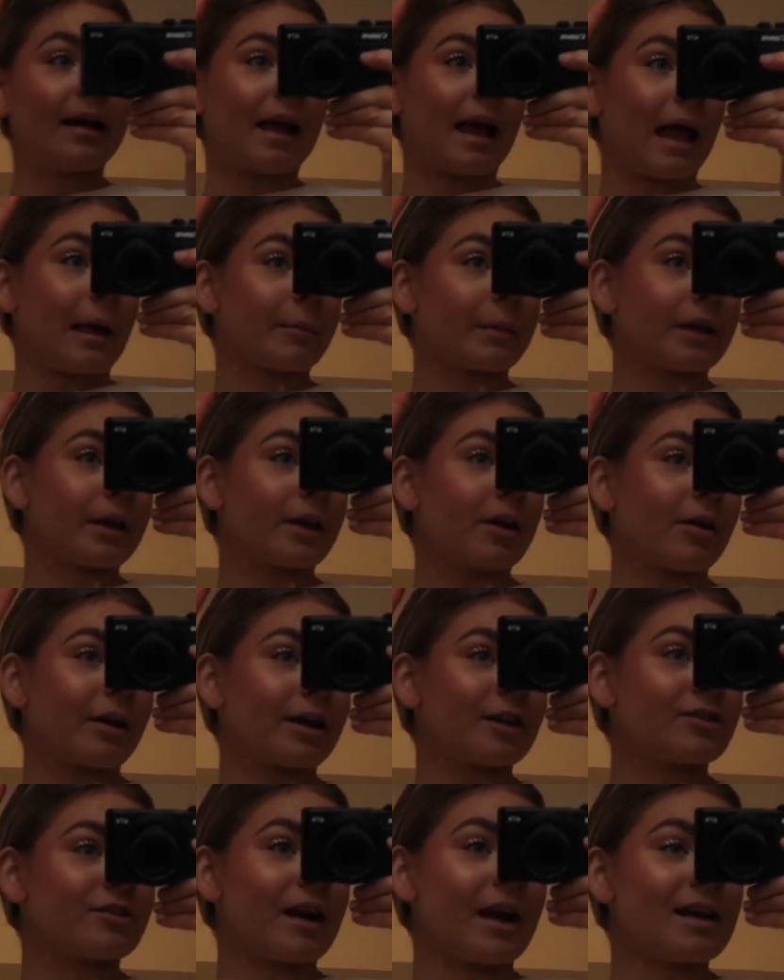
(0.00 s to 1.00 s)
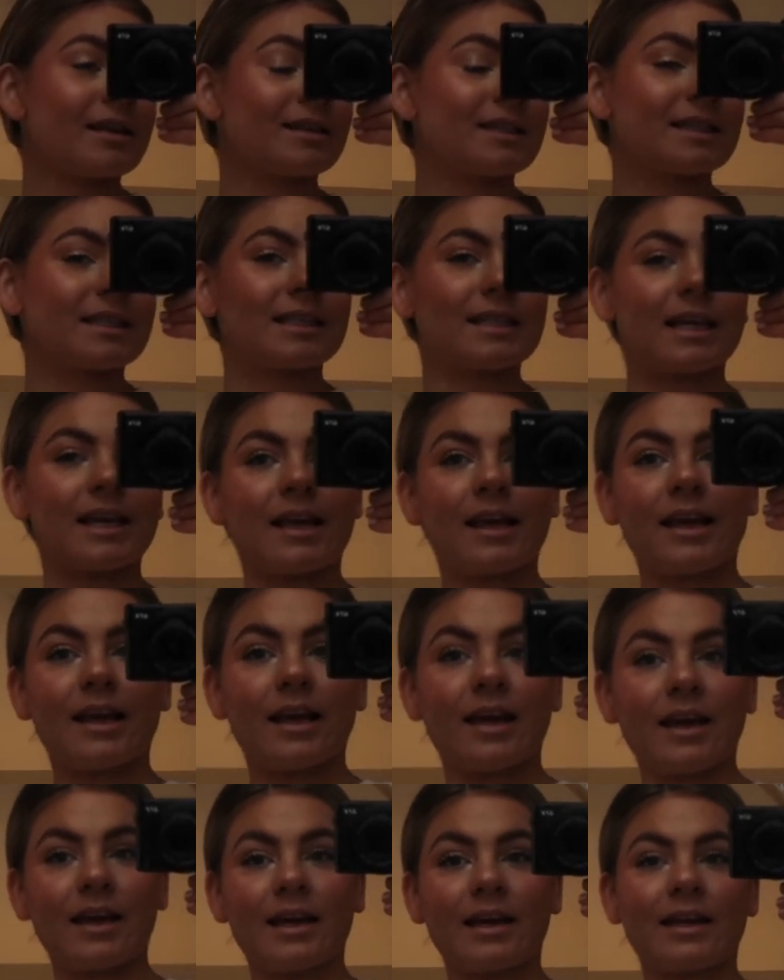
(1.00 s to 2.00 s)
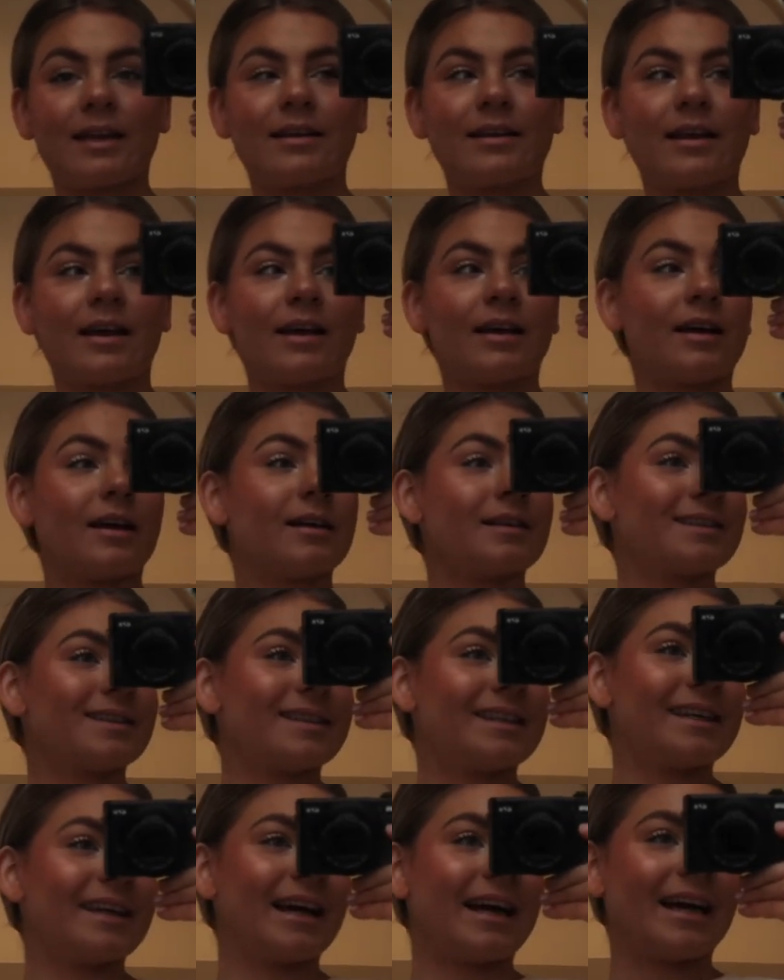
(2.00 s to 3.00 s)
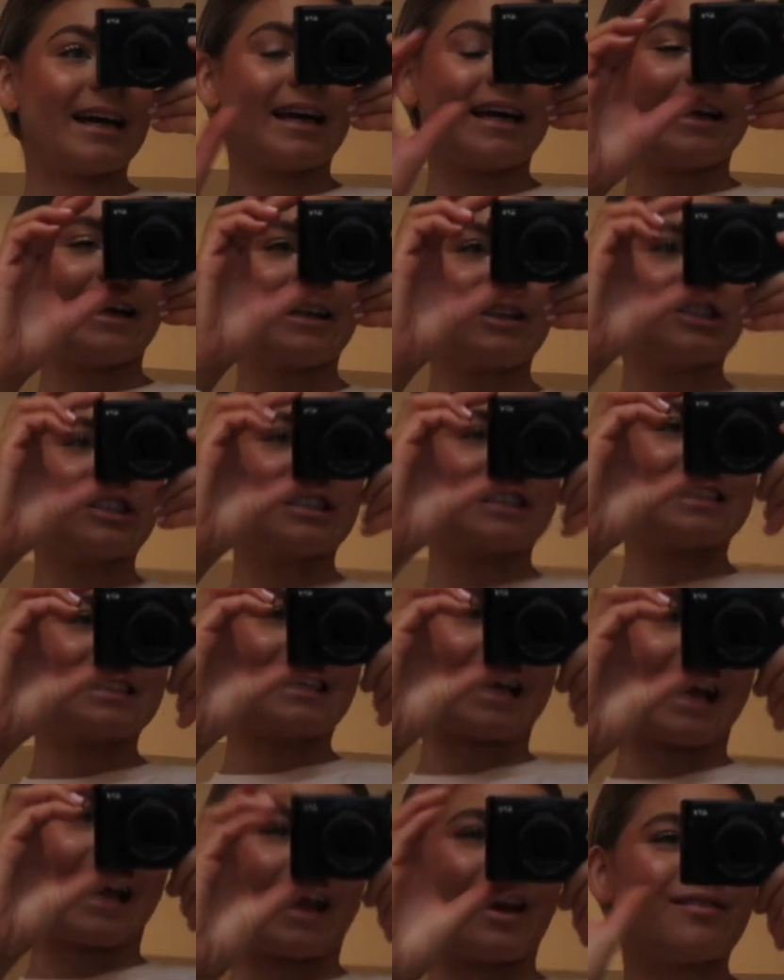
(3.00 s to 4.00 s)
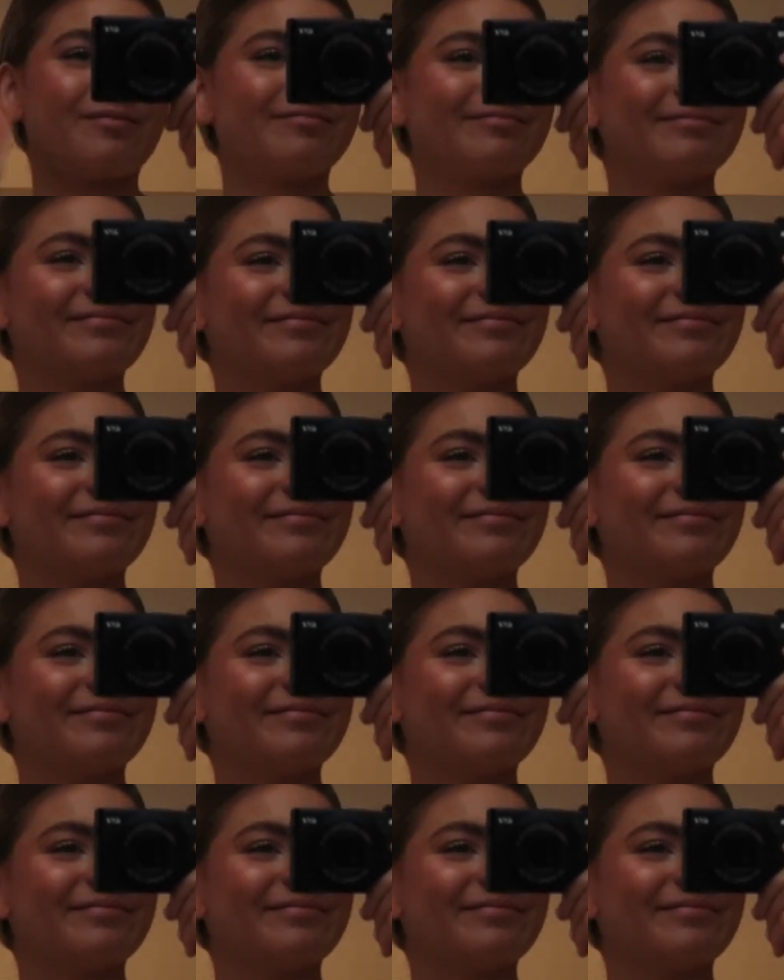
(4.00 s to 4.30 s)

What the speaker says: I'm gonna go get dressed and I'll see ya in just a second.